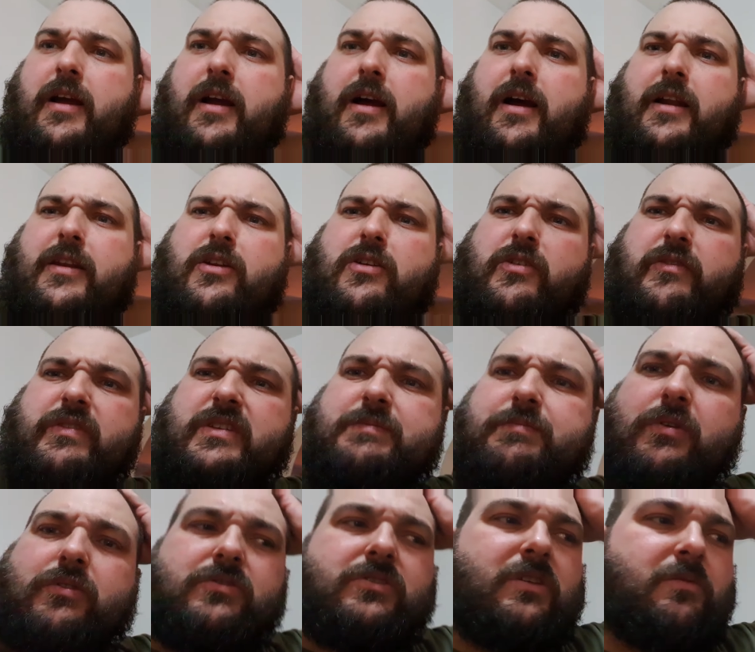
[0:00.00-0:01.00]
I don't know if I
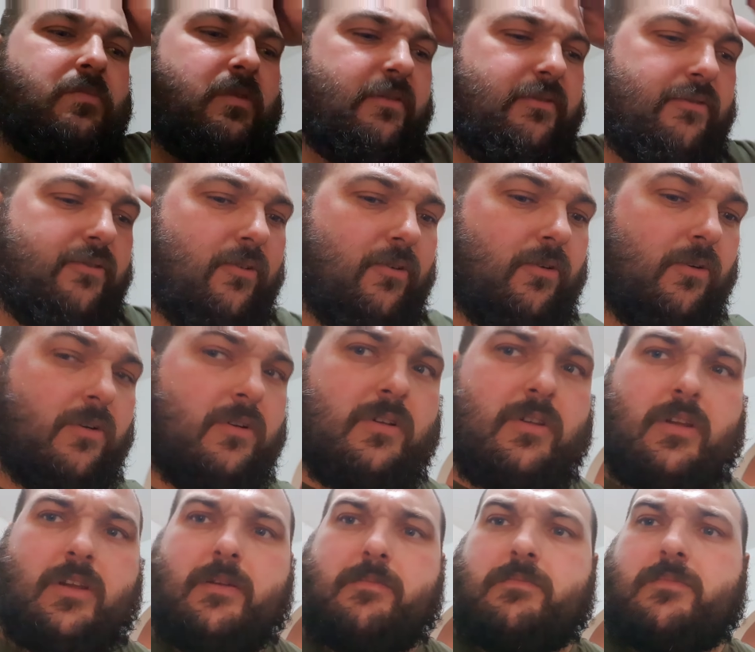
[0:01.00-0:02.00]
spoke to you before
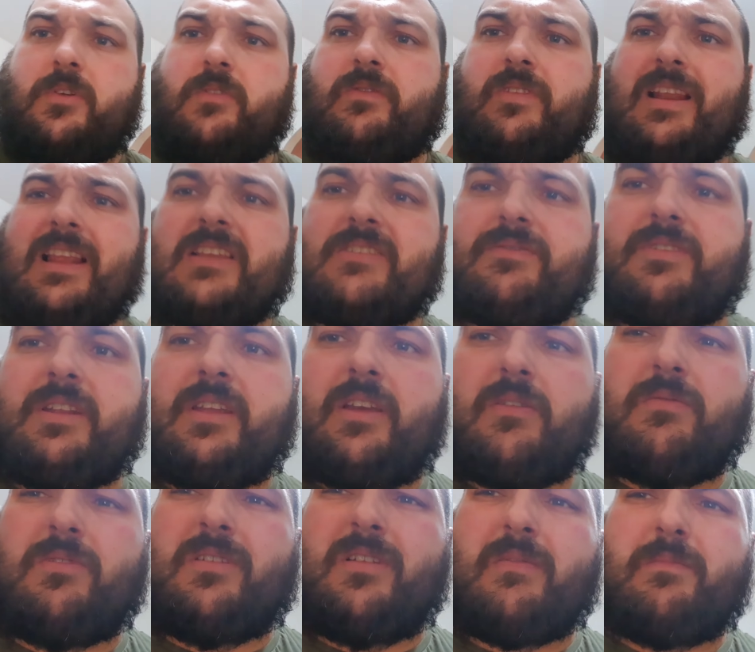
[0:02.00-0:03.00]
on the last video,
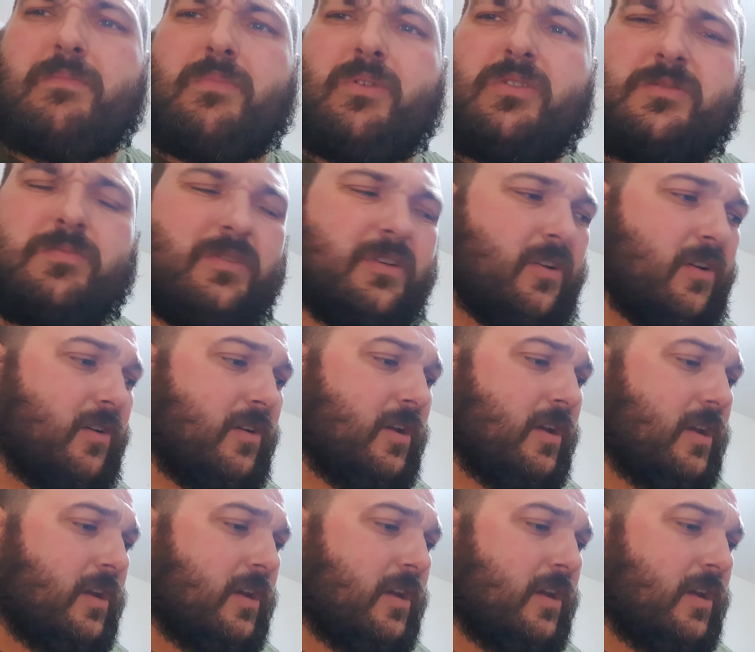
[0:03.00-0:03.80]
possibly not.